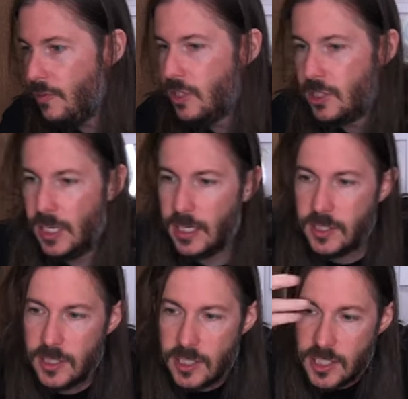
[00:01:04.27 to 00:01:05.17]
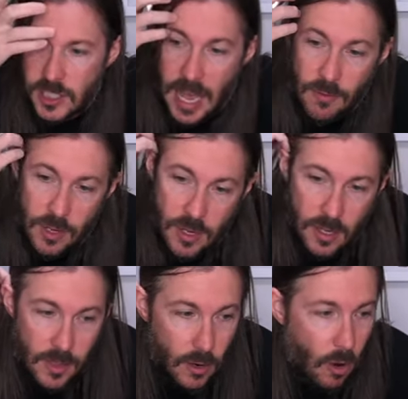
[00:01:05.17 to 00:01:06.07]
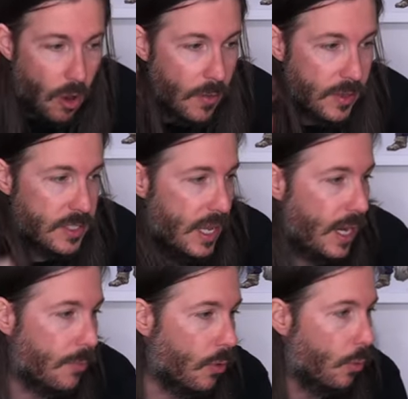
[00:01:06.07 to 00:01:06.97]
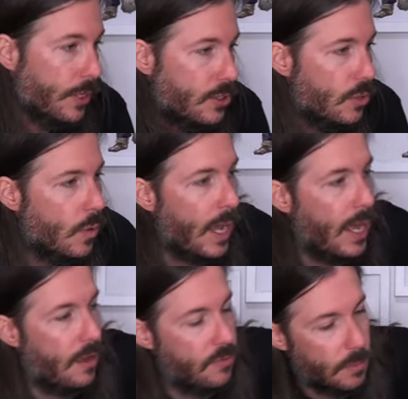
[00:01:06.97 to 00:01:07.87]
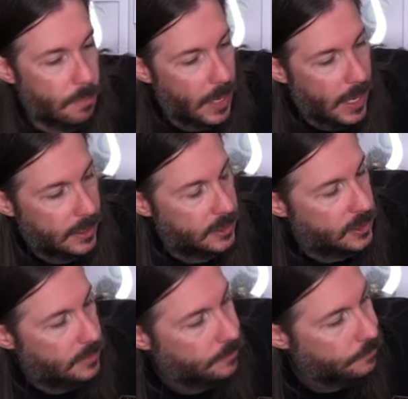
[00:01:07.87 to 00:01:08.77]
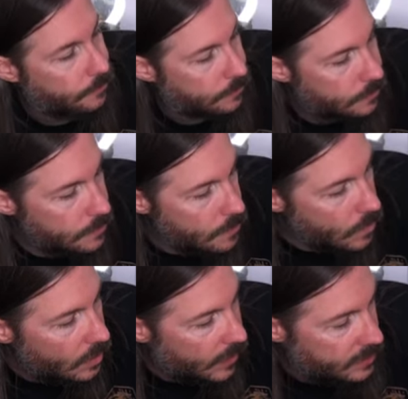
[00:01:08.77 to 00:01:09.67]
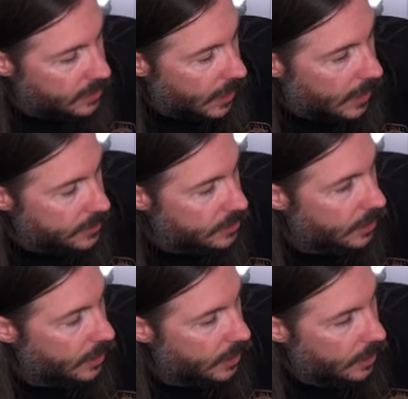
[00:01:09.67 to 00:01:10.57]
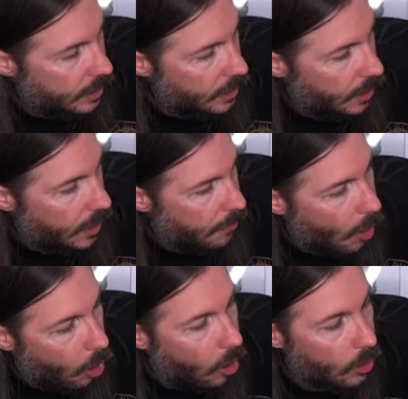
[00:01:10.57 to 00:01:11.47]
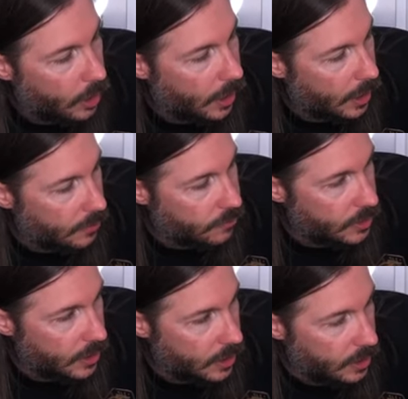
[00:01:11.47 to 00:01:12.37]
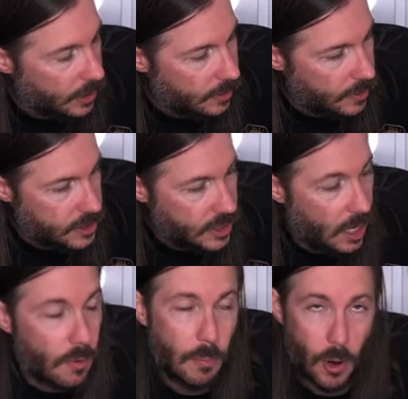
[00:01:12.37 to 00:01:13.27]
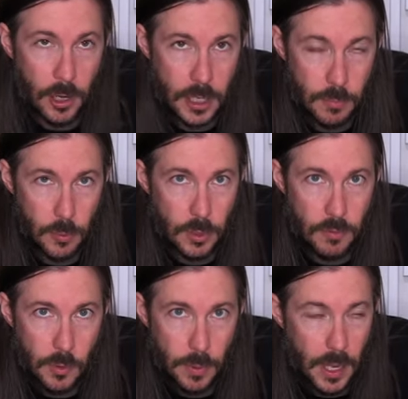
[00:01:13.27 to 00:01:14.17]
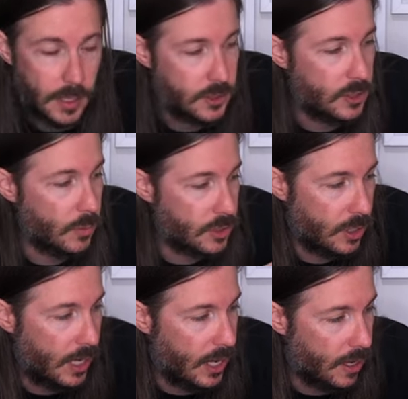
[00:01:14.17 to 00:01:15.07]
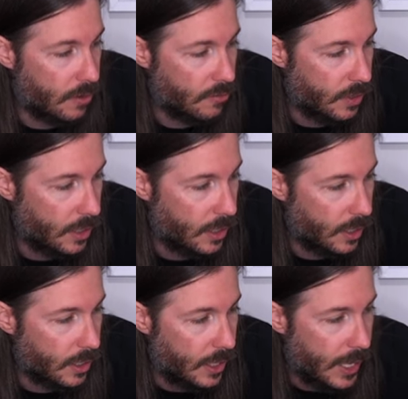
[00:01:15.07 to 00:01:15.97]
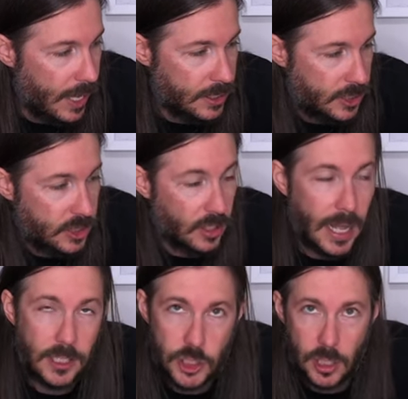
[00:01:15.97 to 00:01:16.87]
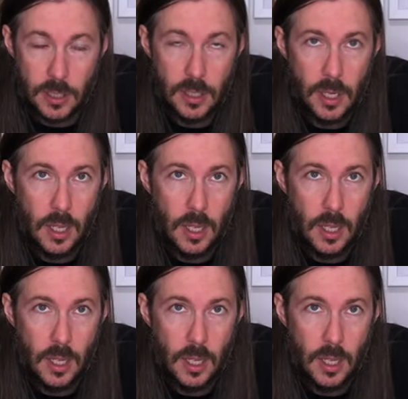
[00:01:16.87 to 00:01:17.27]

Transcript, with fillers: six, seven that are on the table. We do have the box that's got um, all of the... This is kind of a marketing preview box, so it's going to have uh, a selection